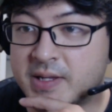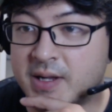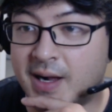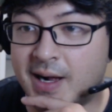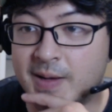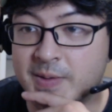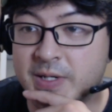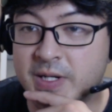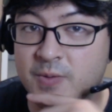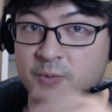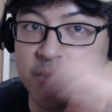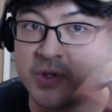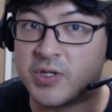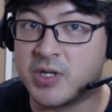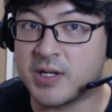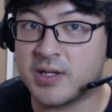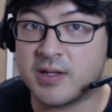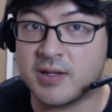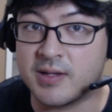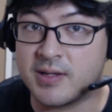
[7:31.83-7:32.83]
option would
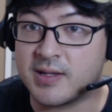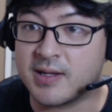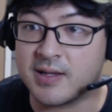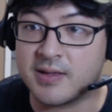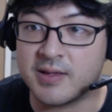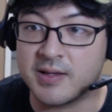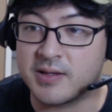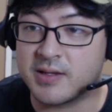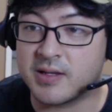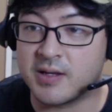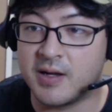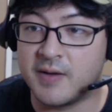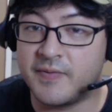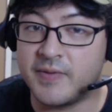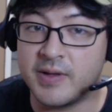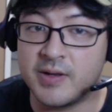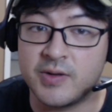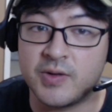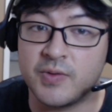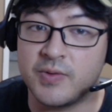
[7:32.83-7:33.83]
just to stick this stuff
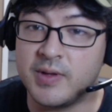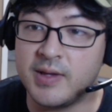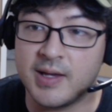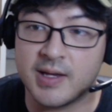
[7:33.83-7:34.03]
into the